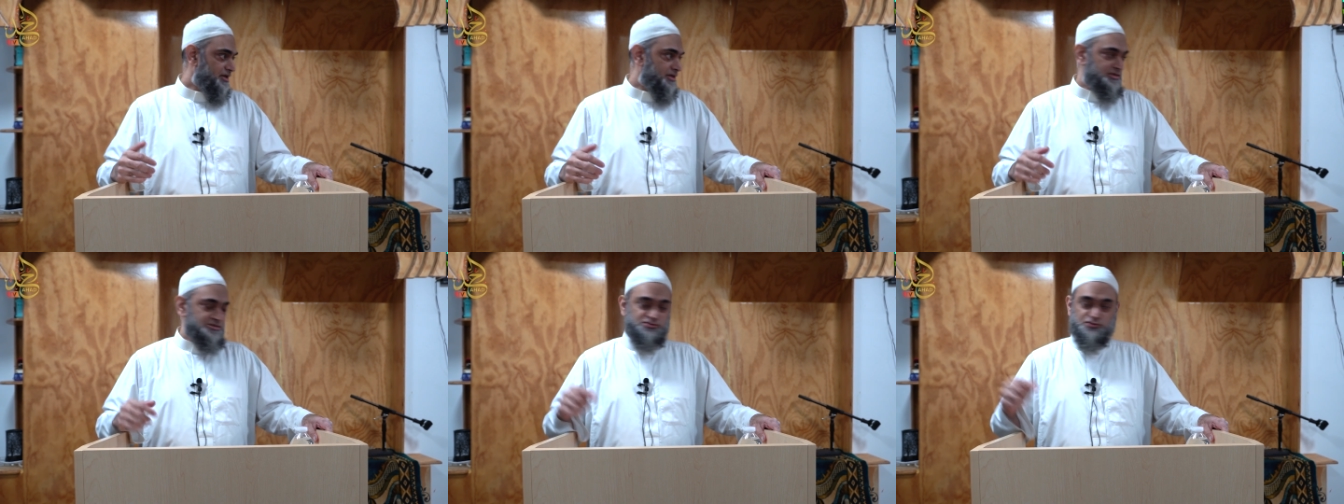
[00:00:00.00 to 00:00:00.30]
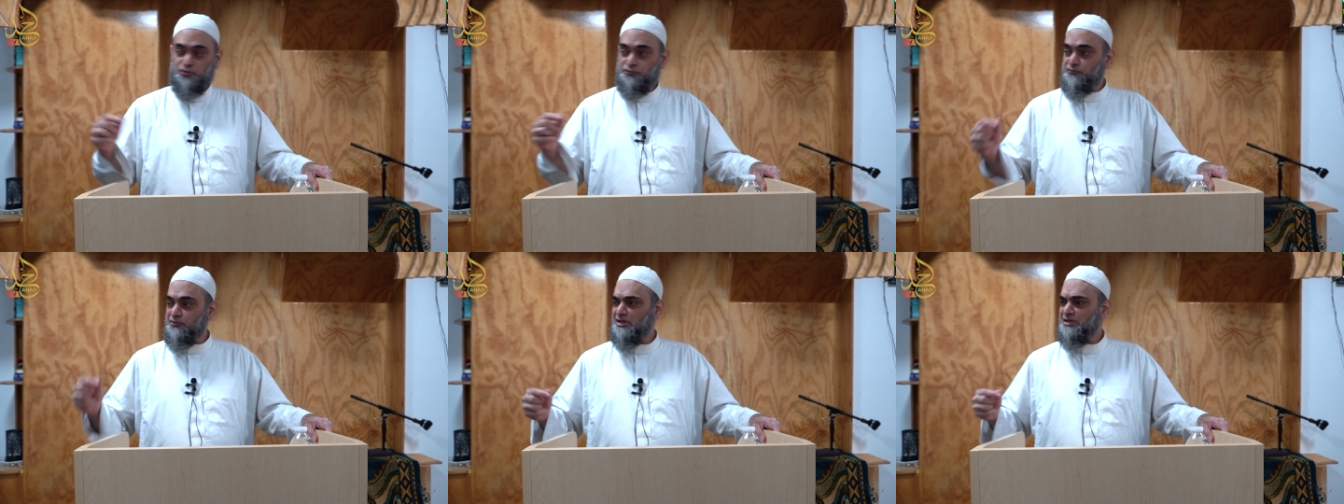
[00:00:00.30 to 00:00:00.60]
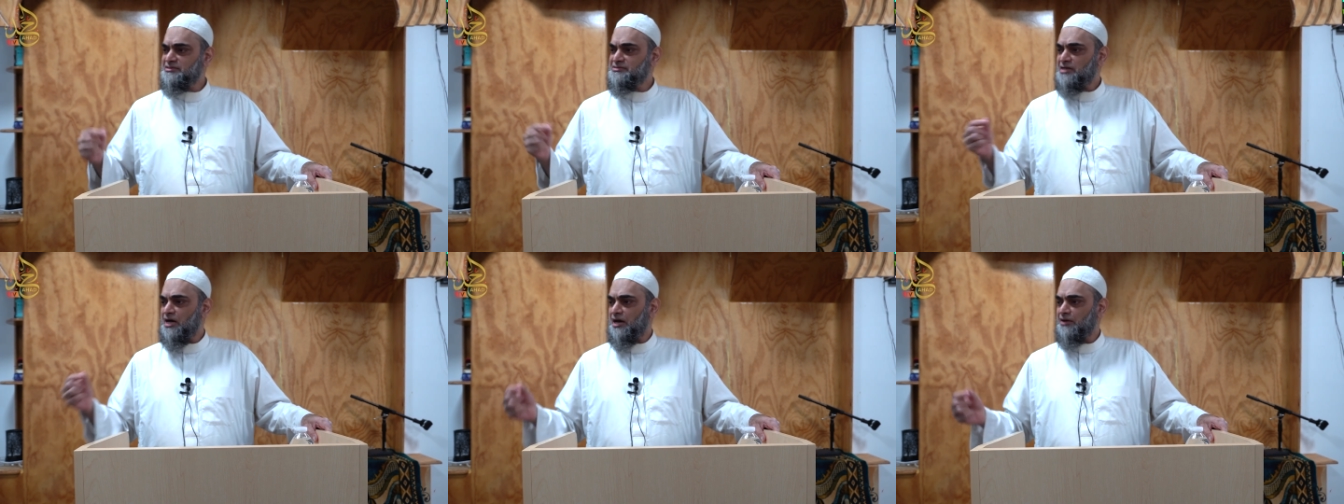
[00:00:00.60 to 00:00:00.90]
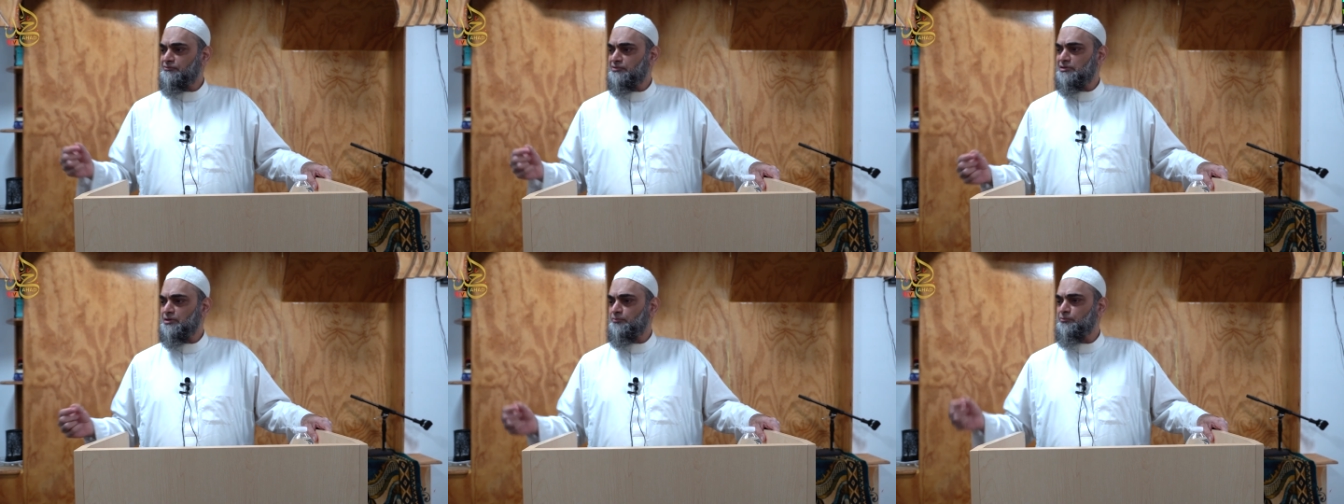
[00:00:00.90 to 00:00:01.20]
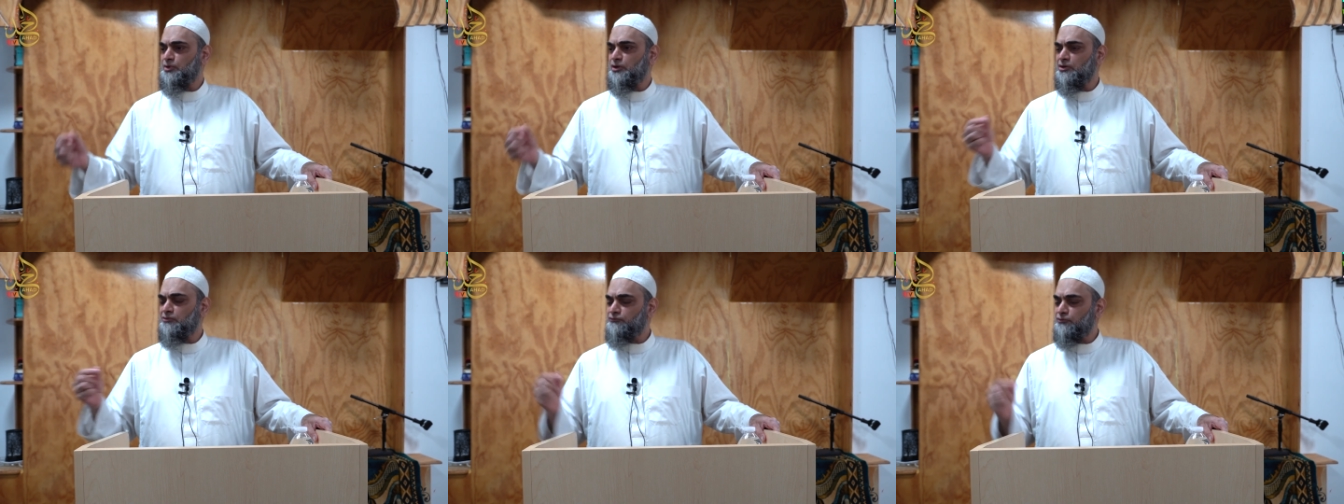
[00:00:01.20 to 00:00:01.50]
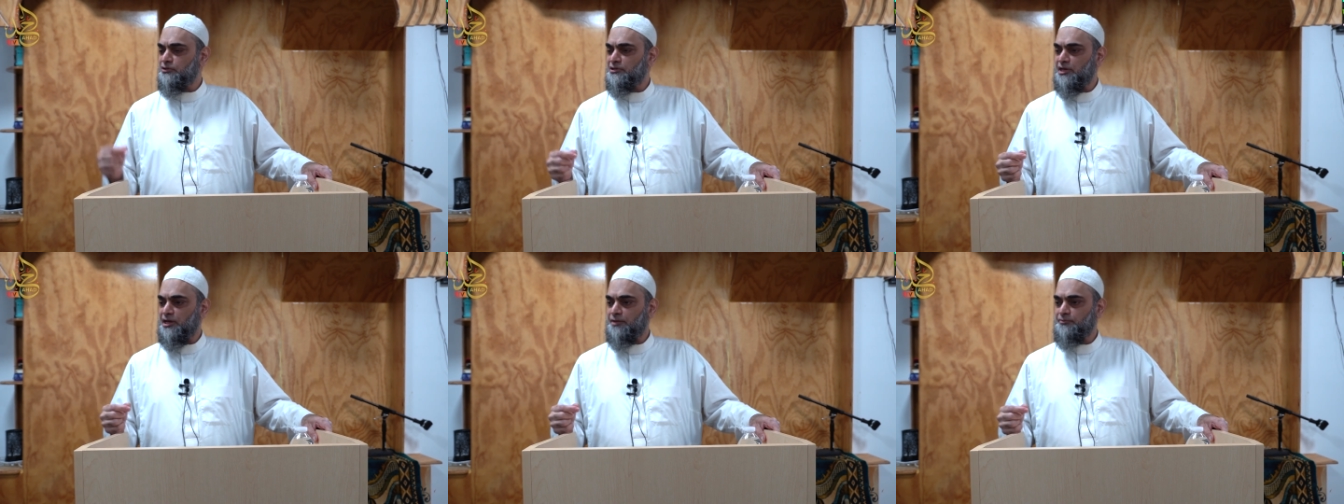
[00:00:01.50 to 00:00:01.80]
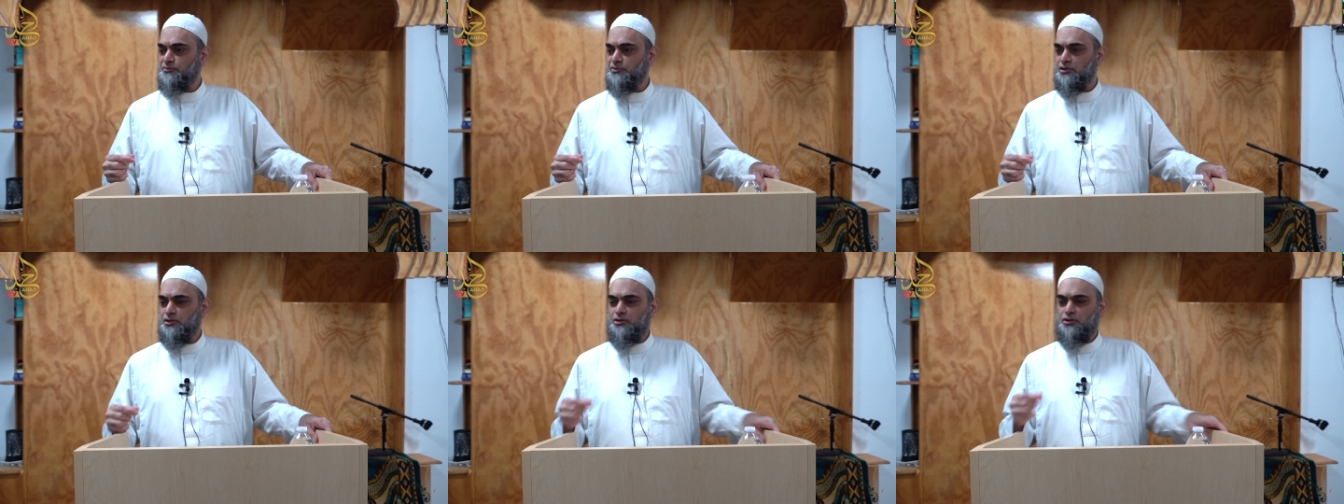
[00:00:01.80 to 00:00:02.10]
So we start with the beautiful
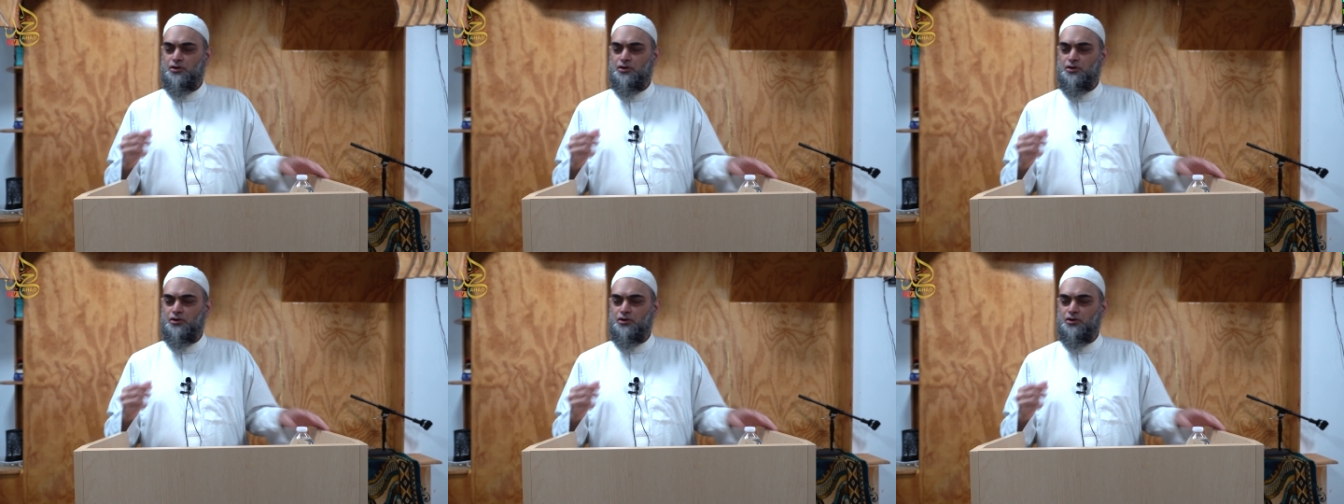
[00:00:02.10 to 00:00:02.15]
name.